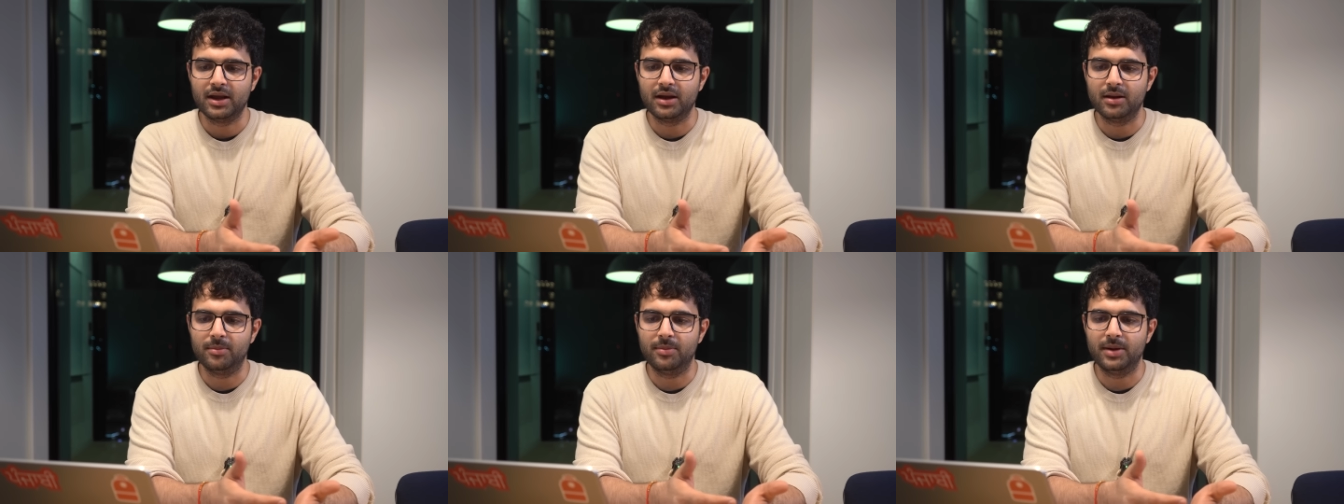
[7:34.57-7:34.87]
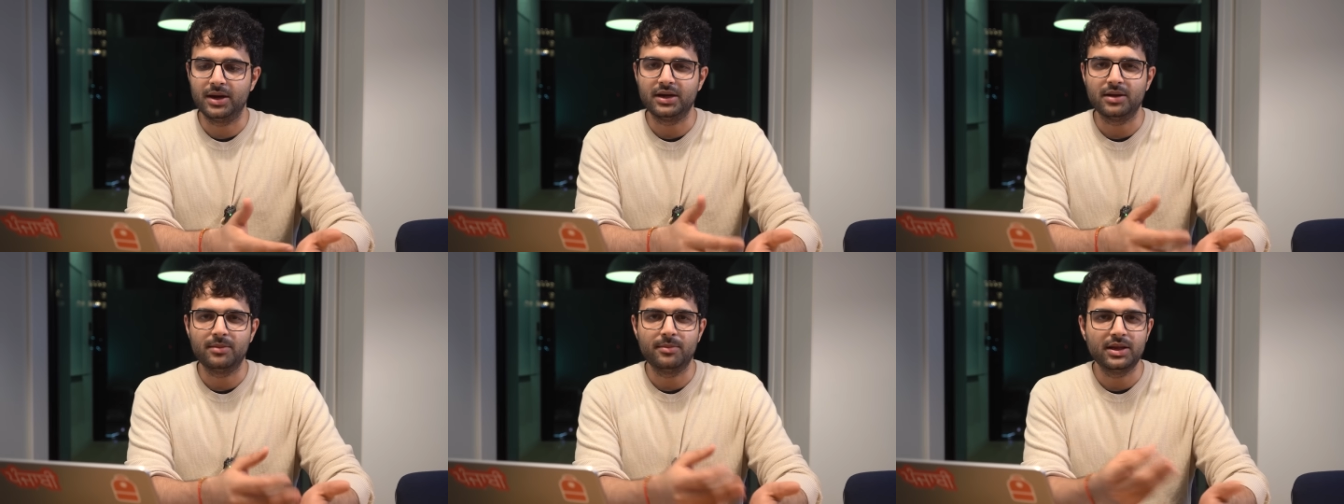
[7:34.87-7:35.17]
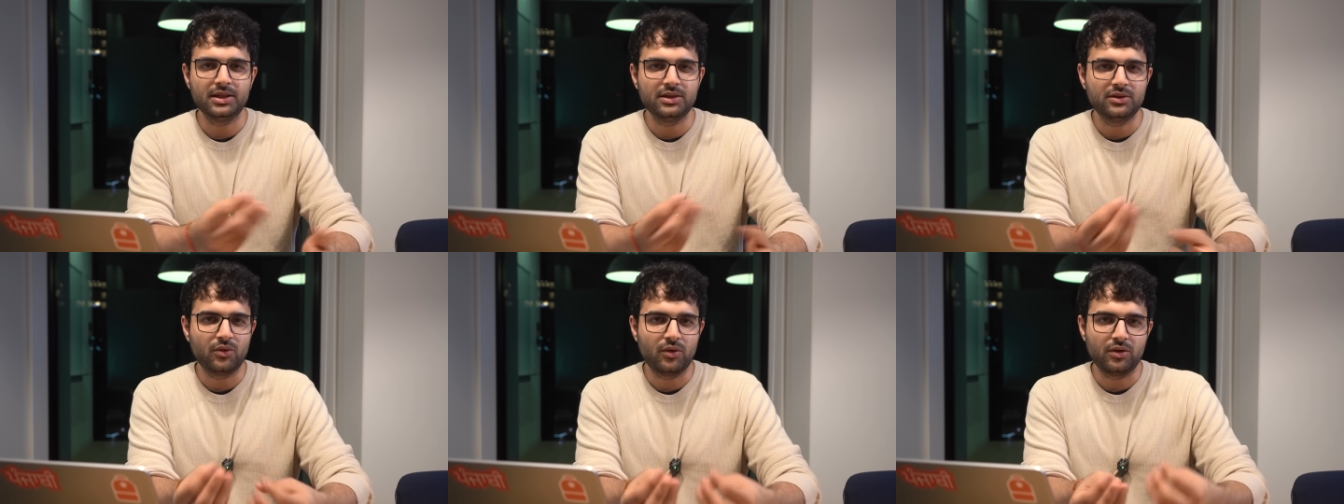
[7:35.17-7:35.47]
uh, but a
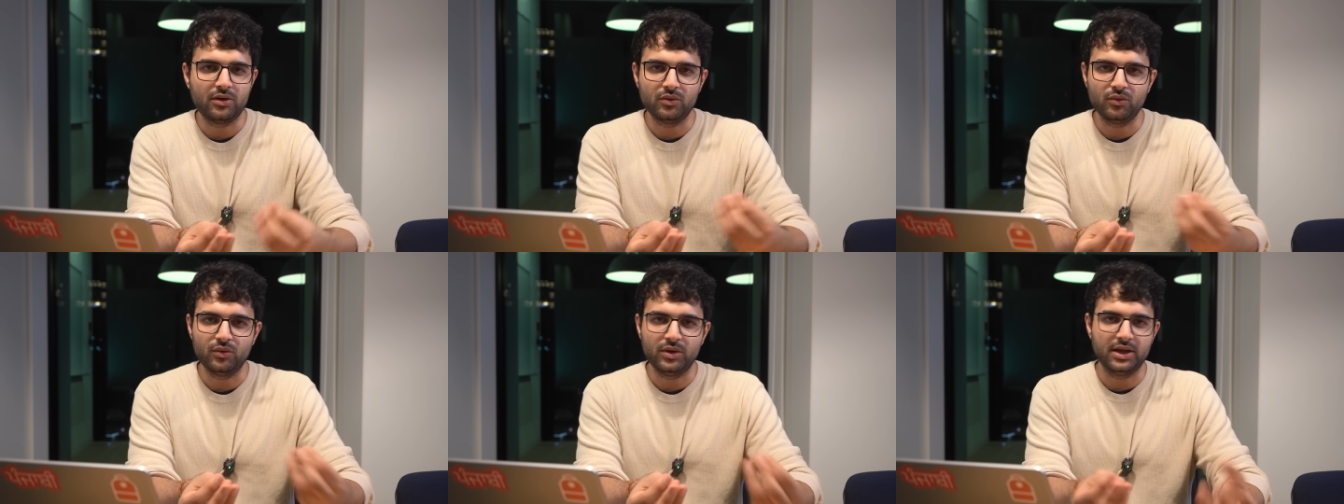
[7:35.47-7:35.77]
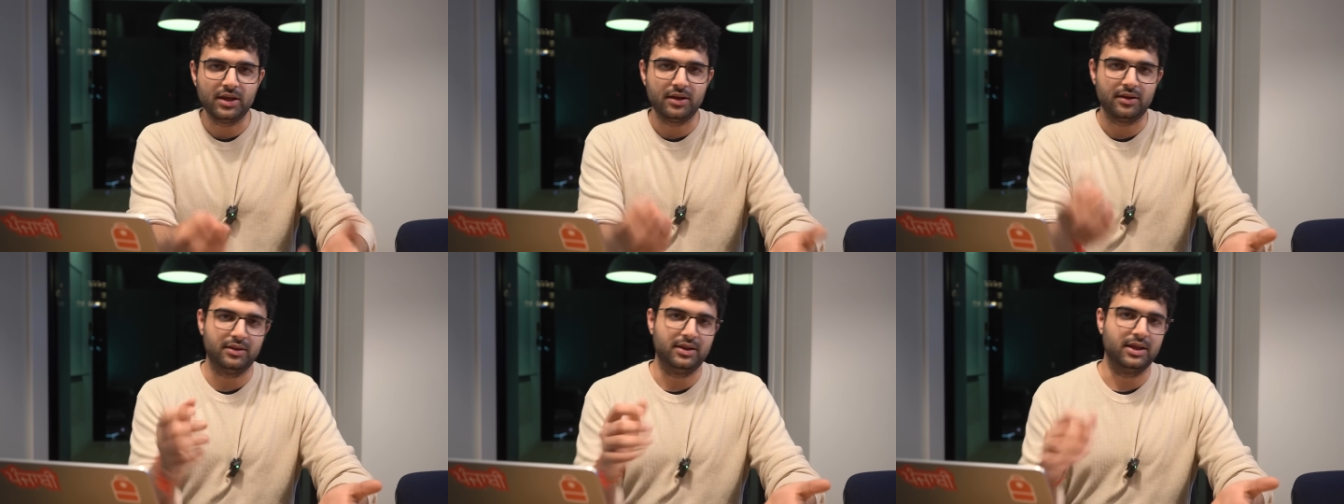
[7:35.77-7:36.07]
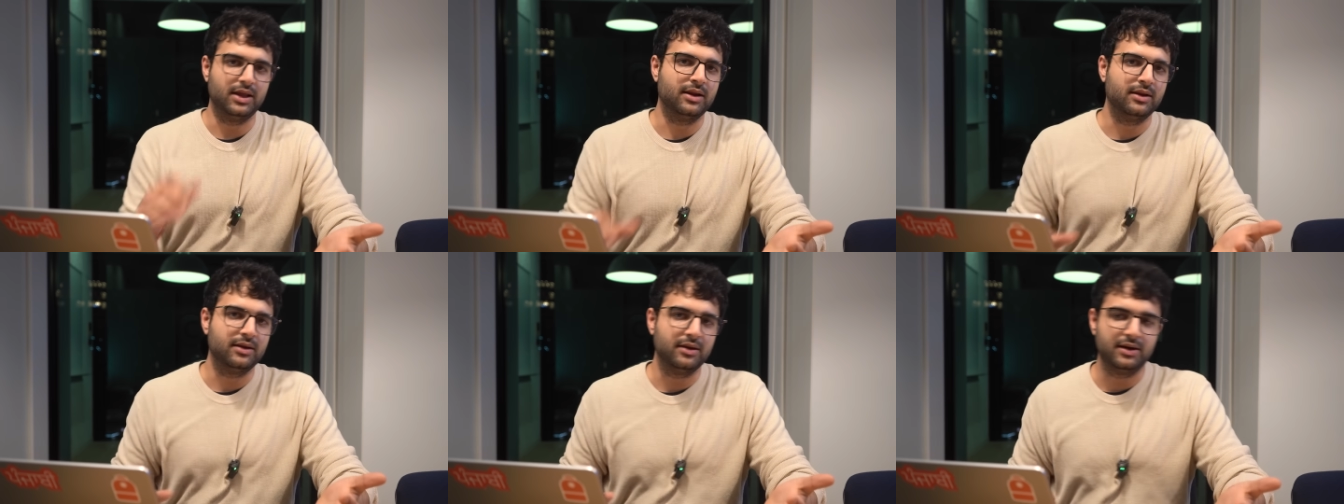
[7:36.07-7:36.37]
month or two here and
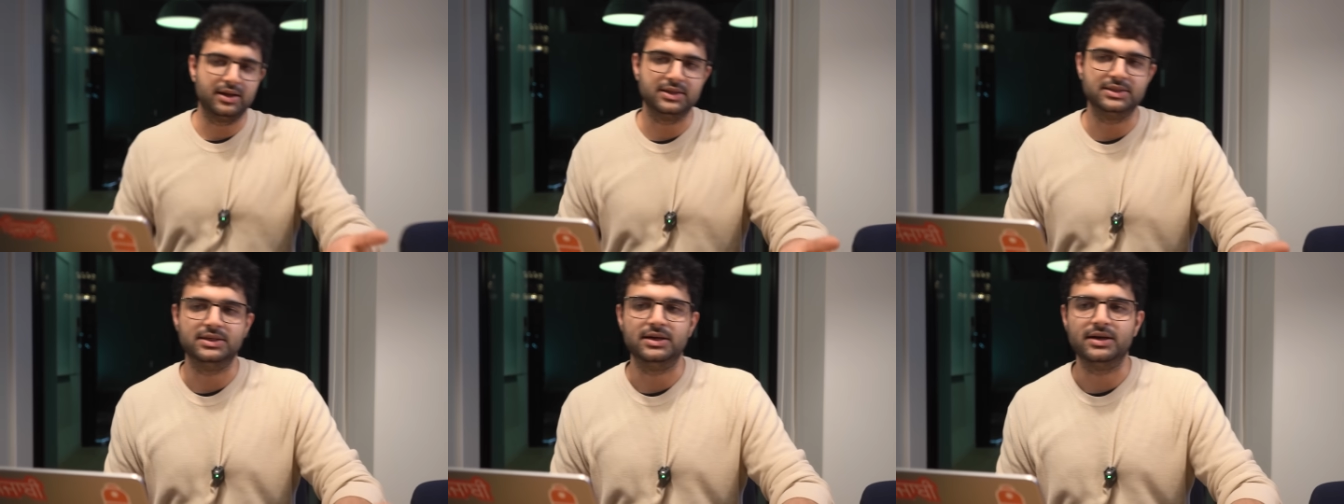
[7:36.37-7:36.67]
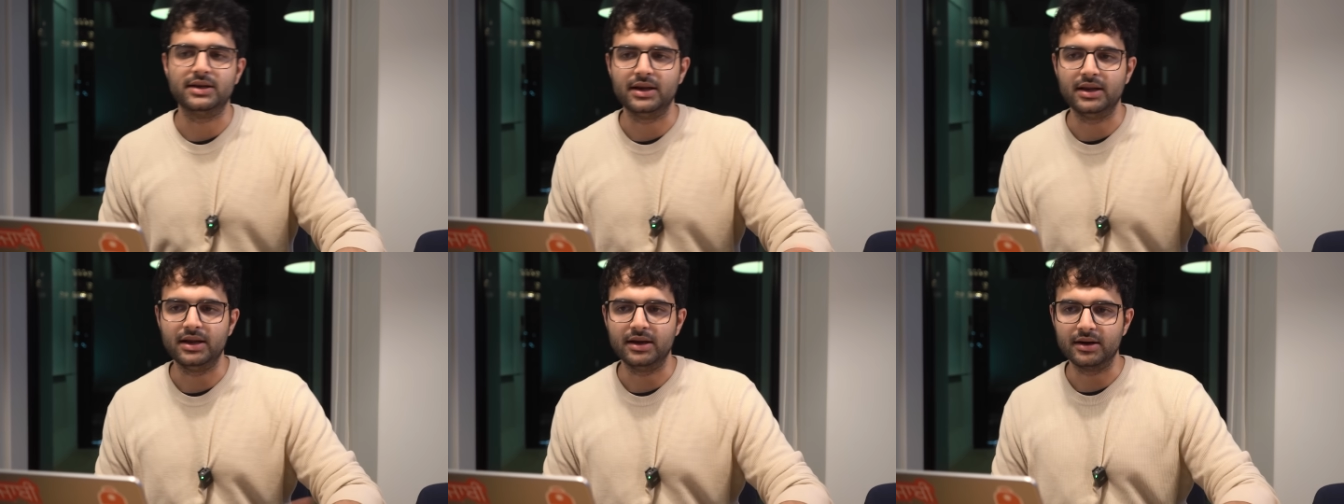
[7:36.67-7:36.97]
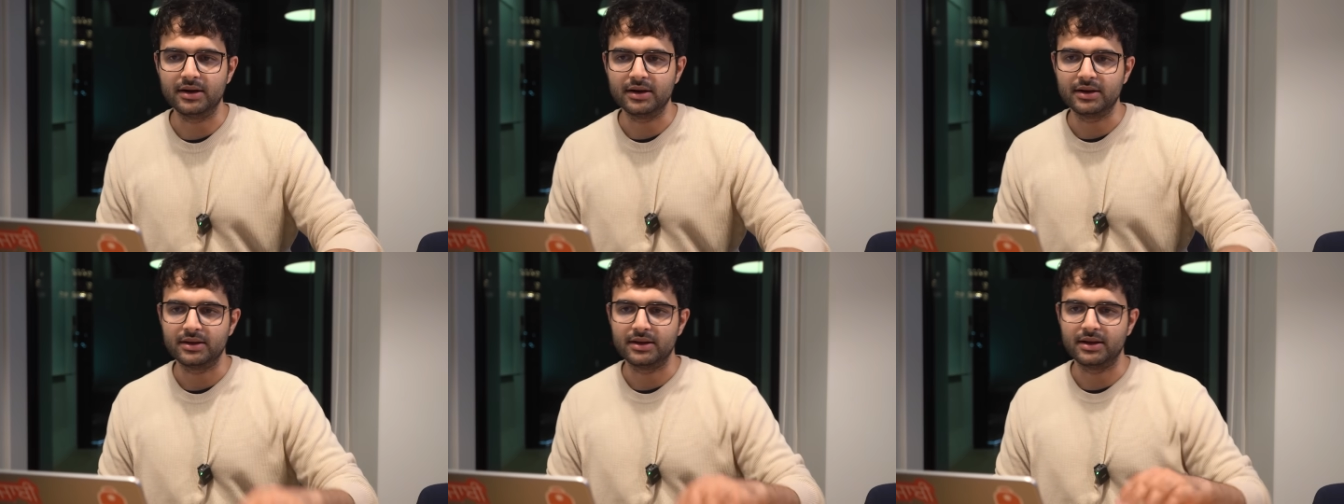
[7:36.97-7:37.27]
there doesn't really
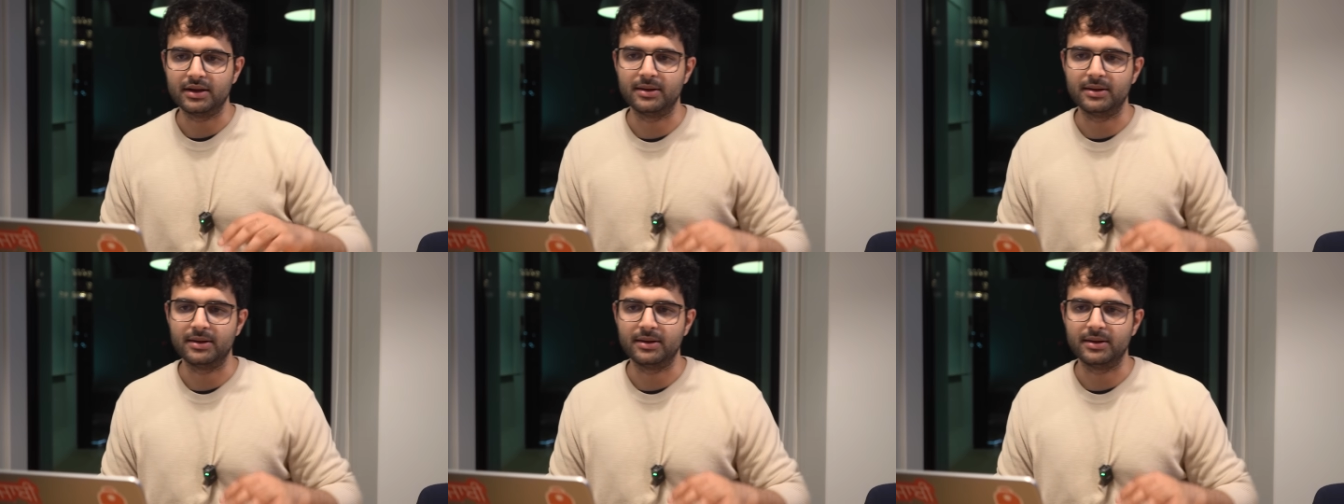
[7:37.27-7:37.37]
hurt.